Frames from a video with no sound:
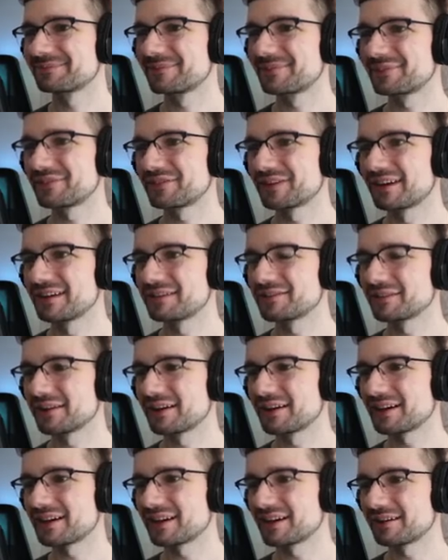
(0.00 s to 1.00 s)
It's fine. So
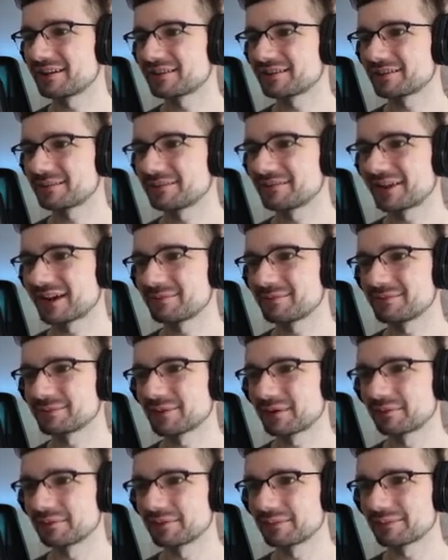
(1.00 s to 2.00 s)
I, yeah, I guess some time has
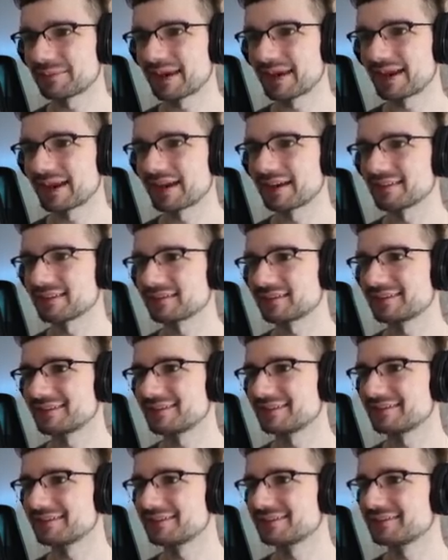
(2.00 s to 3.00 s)
probably passed
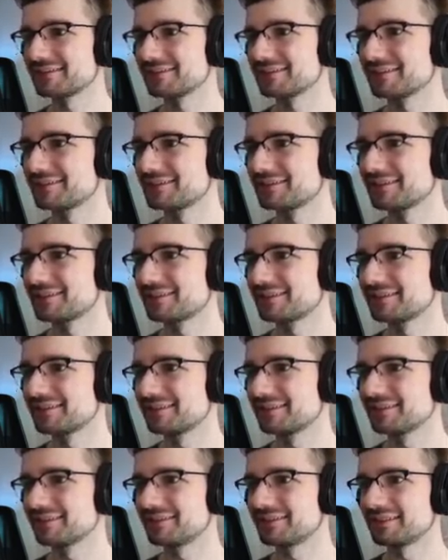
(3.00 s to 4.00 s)

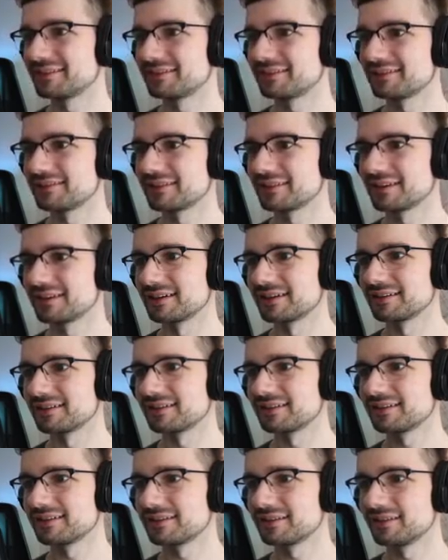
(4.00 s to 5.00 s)
since uh,
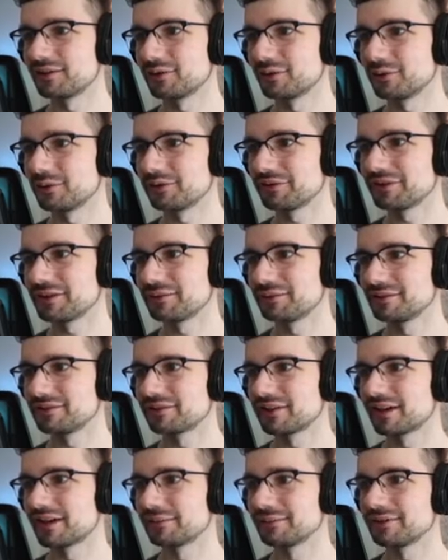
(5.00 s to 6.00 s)
the whole thing with
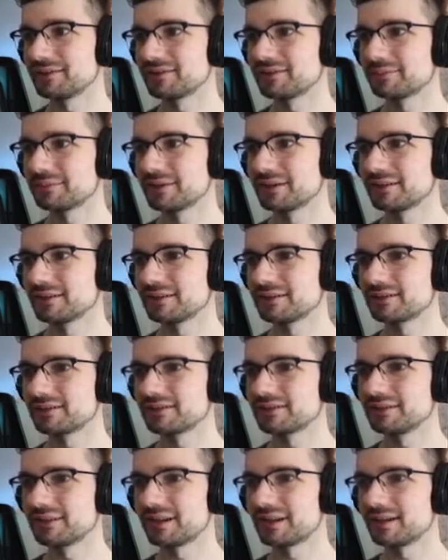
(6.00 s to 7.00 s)
Tommy's. But
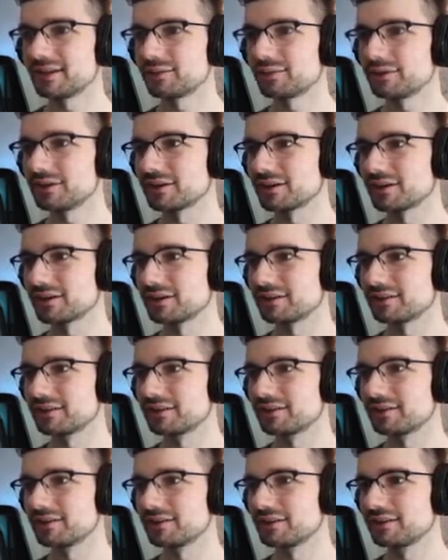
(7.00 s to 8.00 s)
yeah, here we are.
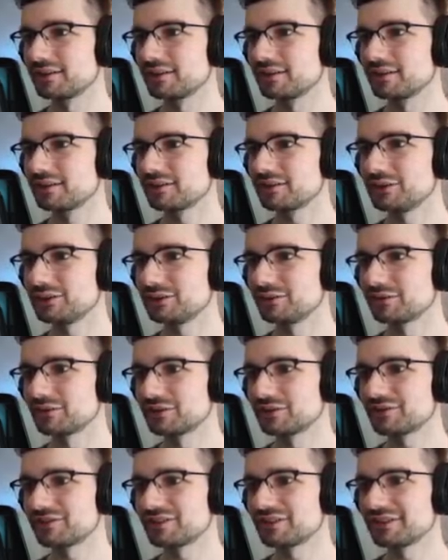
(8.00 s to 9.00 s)

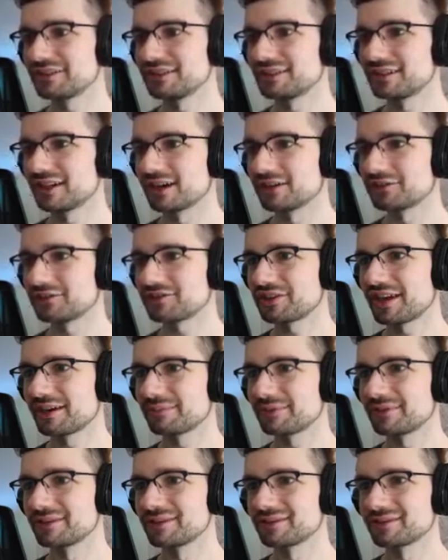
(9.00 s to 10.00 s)
University, college
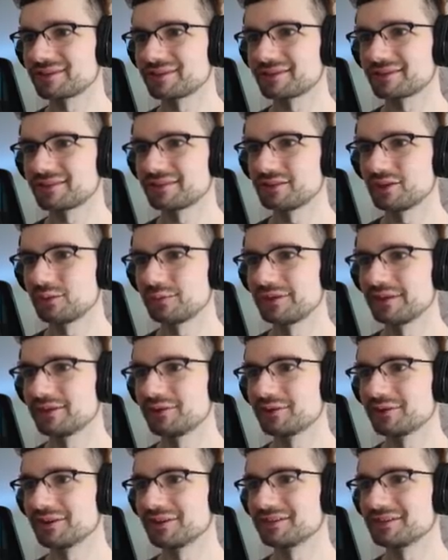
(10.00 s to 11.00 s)
campus. Go
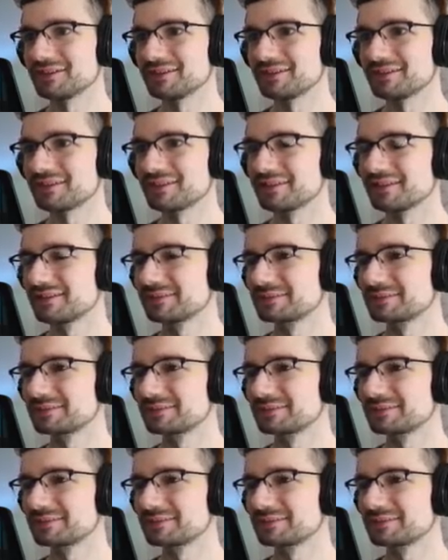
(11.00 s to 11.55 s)
Bighorns.